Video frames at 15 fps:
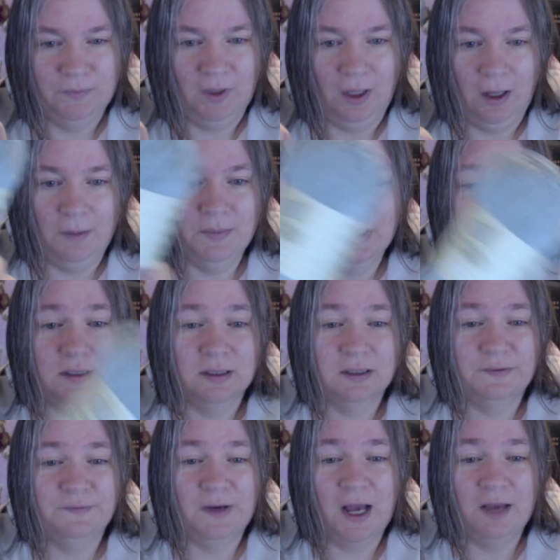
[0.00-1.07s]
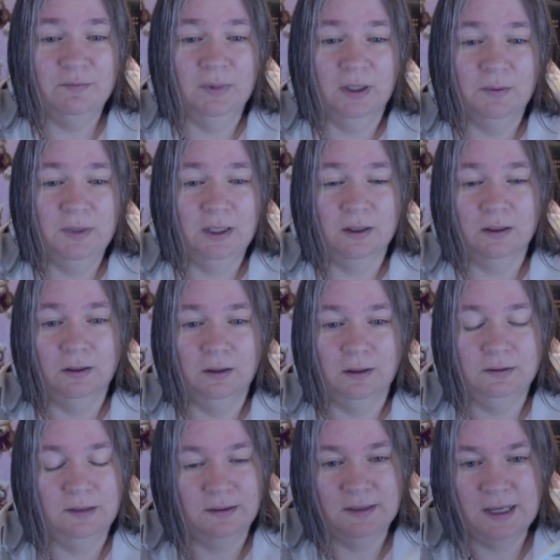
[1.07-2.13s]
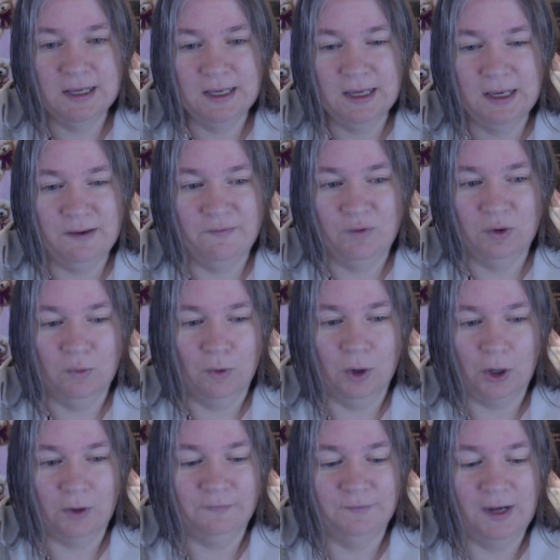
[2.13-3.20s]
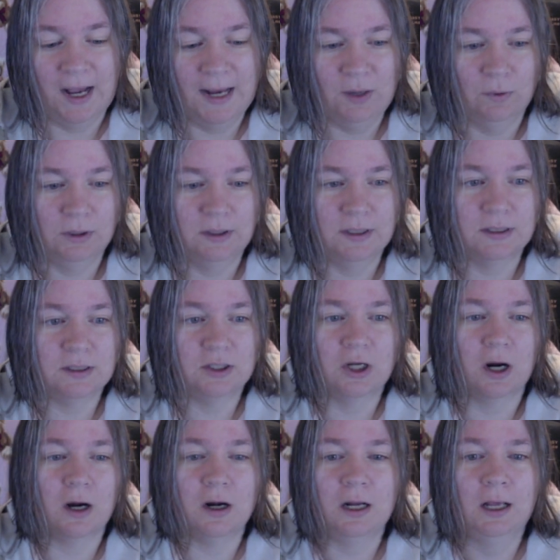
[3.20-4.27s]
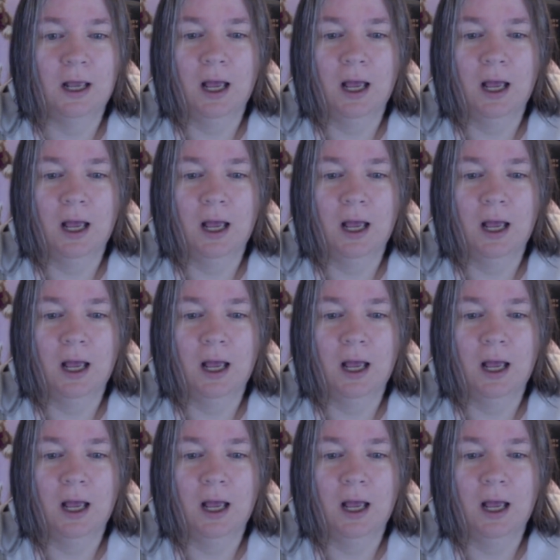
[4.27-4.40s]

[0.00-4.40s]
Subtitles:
I'm guessing the 5mm hook that they gave would work fine with this yarn.